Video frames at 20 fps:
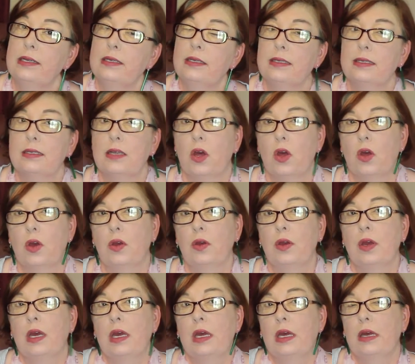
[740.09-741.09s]
So
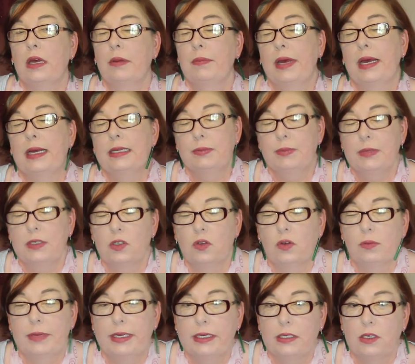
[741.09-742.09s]
my husband took
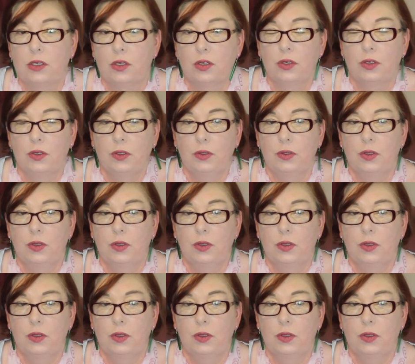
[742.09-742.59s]
me to